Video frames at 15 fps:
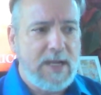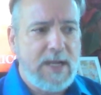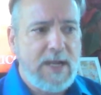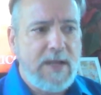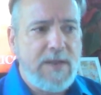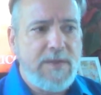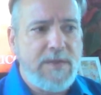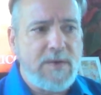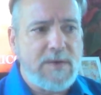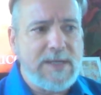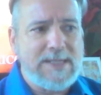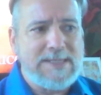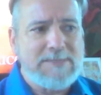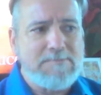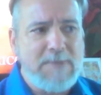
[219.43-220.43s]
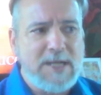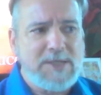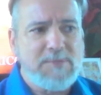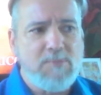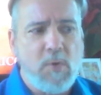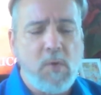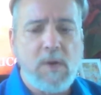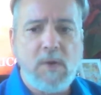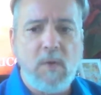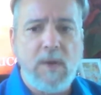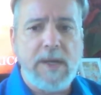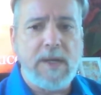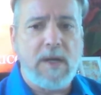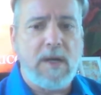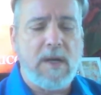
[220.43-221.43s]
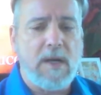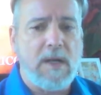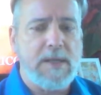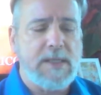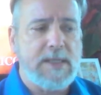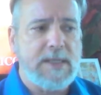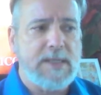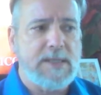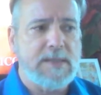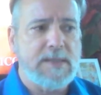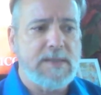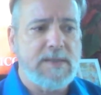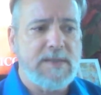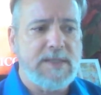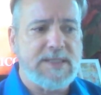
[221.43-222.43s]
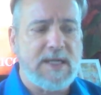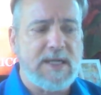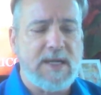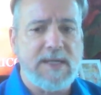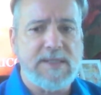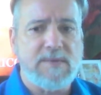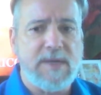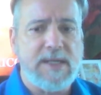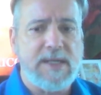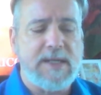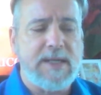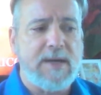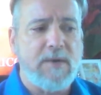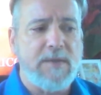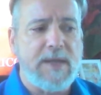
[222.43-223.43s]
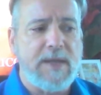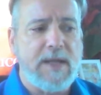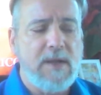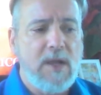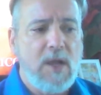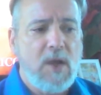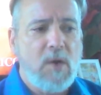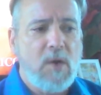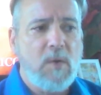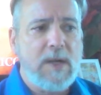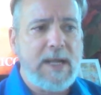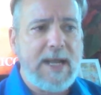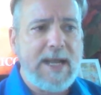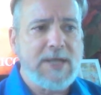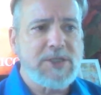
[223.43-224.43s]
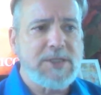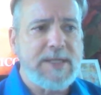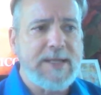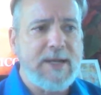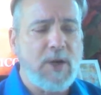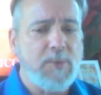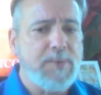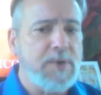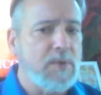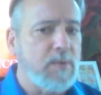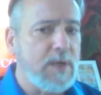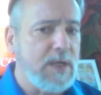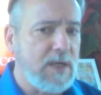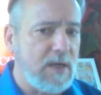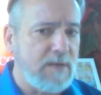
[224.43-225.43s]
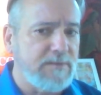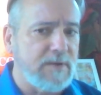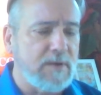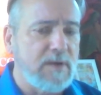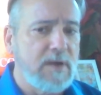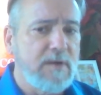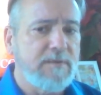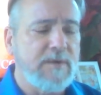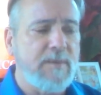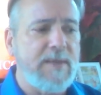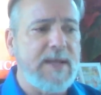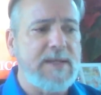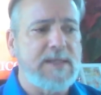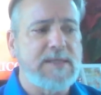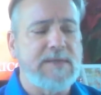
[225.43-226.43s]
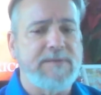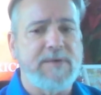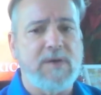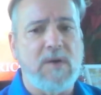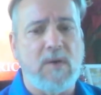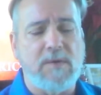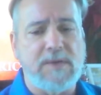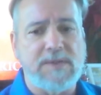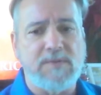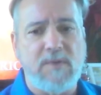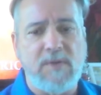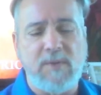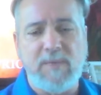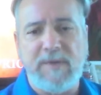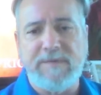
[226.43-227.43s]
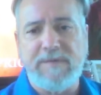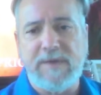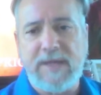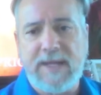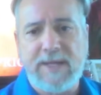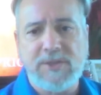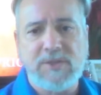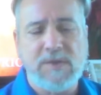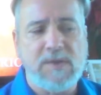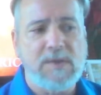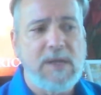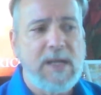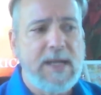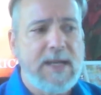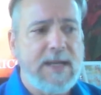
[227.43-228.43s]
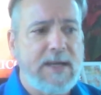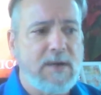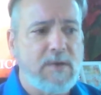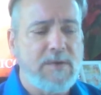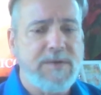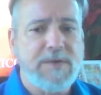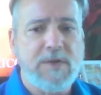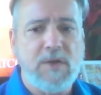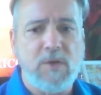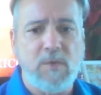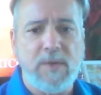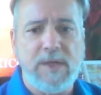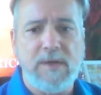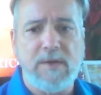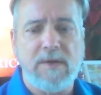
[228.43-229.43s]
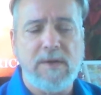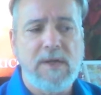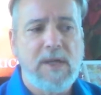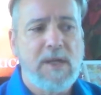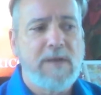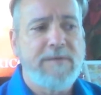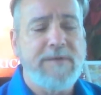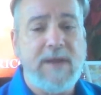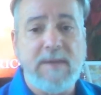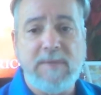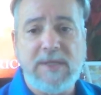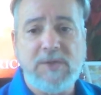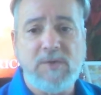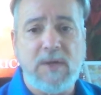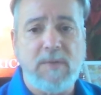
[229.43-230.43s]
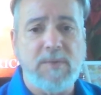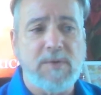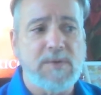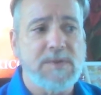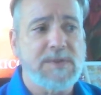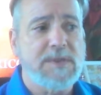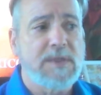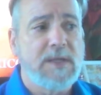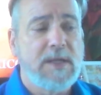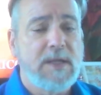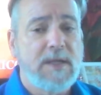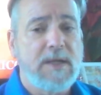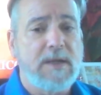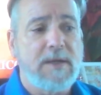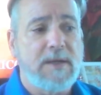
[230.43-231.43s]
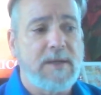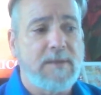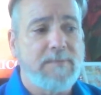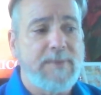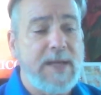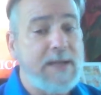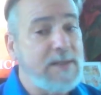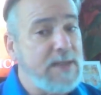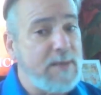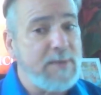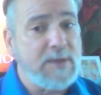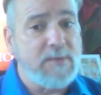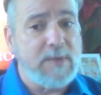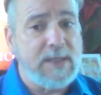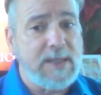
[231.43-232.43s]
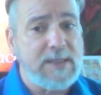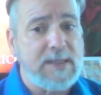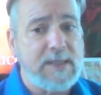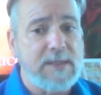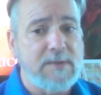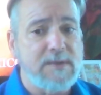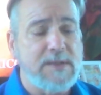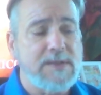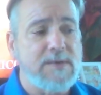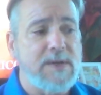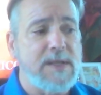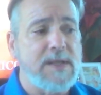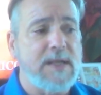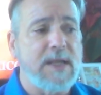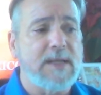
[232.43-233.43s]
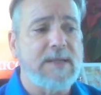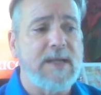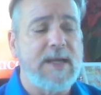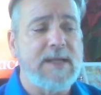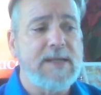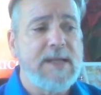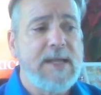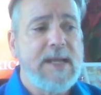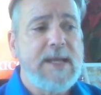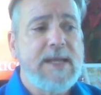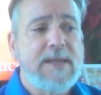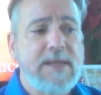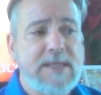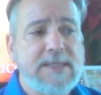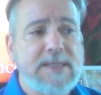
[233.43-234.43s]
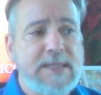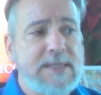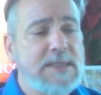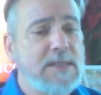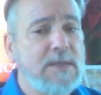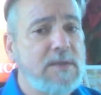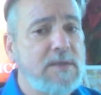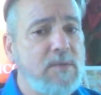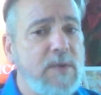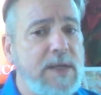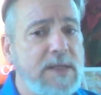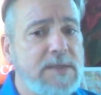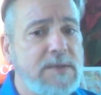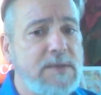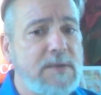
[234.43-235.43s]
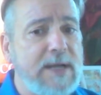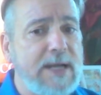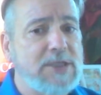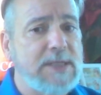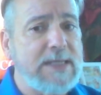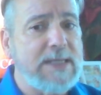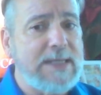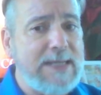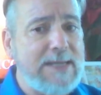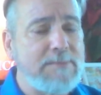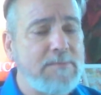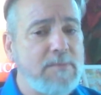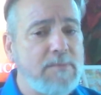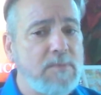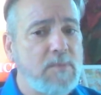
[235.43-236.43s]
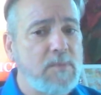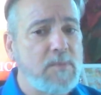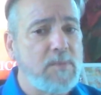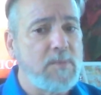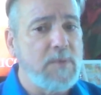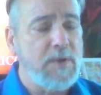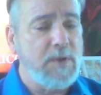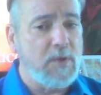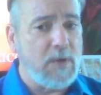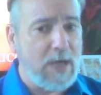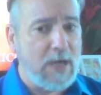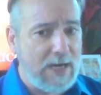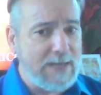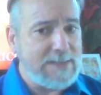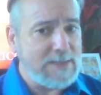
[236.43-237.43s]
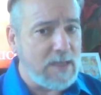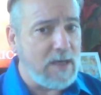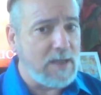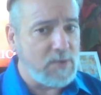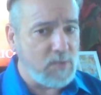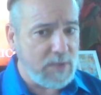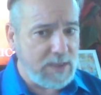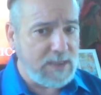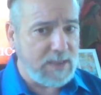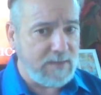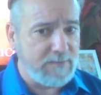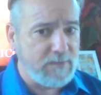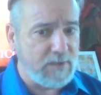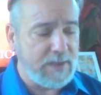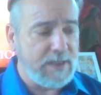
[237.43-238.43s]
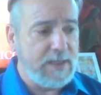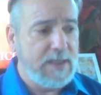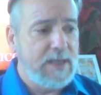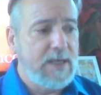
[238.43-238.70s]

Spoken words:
There is much more going on in the signs right now that would actually help you recover from any difficulties, whether it be financial, health, career, family troubles, pandemic-related illness, or anything like that. This is a good week to actually keep your eyes on recovery.